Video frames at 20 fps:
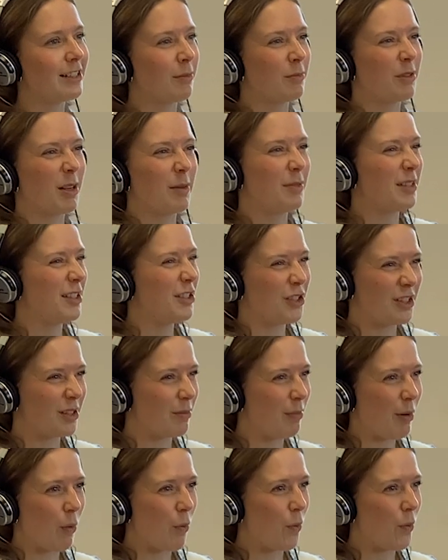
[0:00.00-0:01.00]
Sometimes it's just
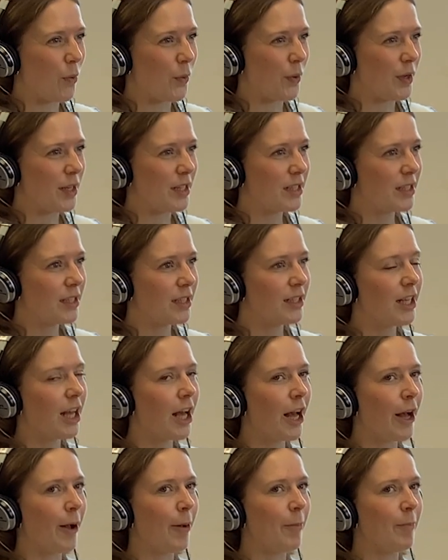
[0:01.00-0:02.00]
a bit awkward.
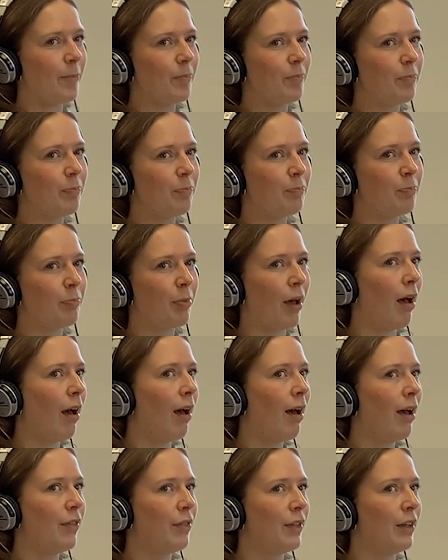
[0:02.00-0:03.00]
Yeah.
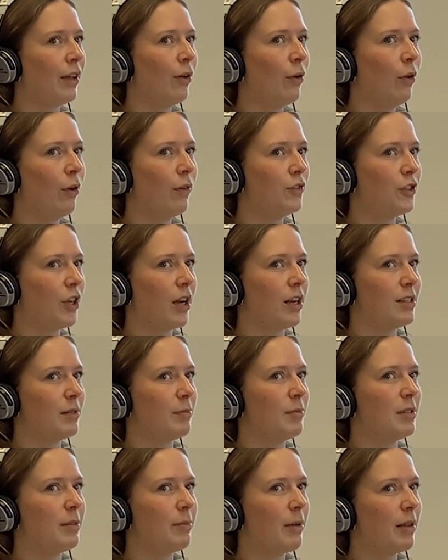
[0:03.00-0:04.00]
But I think a lot of
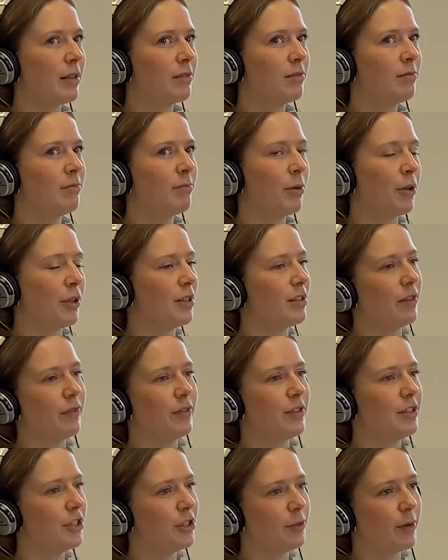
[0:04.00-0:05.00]
journalism is about putting yourself
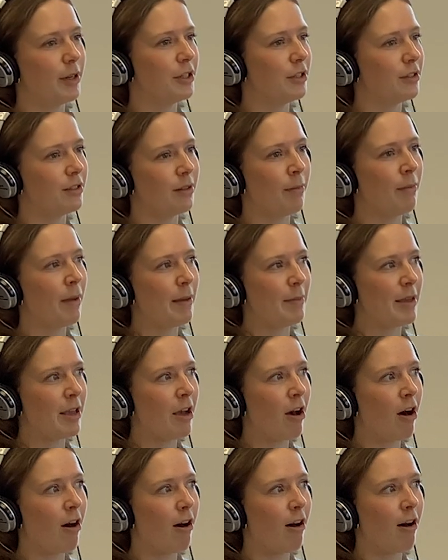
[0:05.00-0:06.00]
in situations that
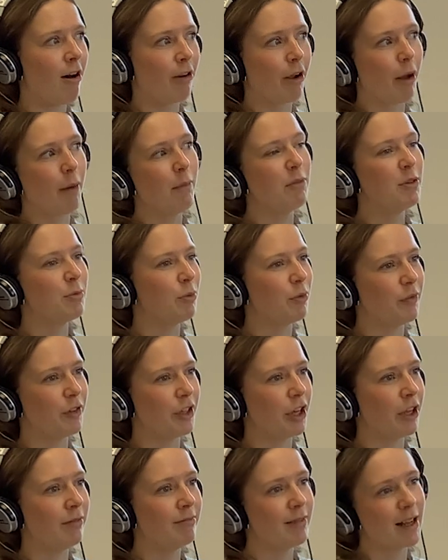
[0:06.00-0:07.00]
maybe are uncomfortable for
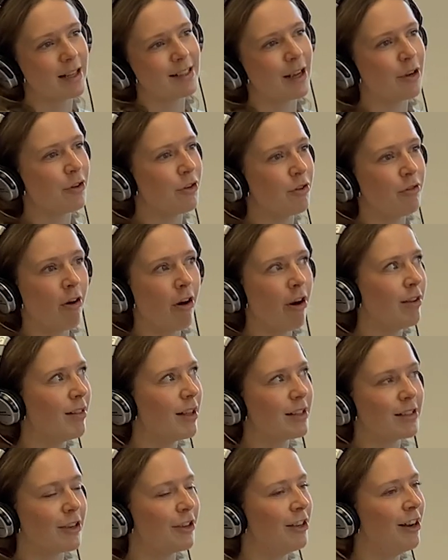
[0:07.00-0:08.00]
you. That's how you grow,
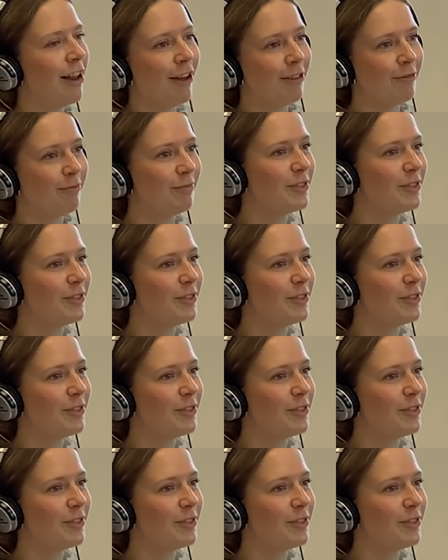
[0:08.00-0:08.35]
that's how you learn.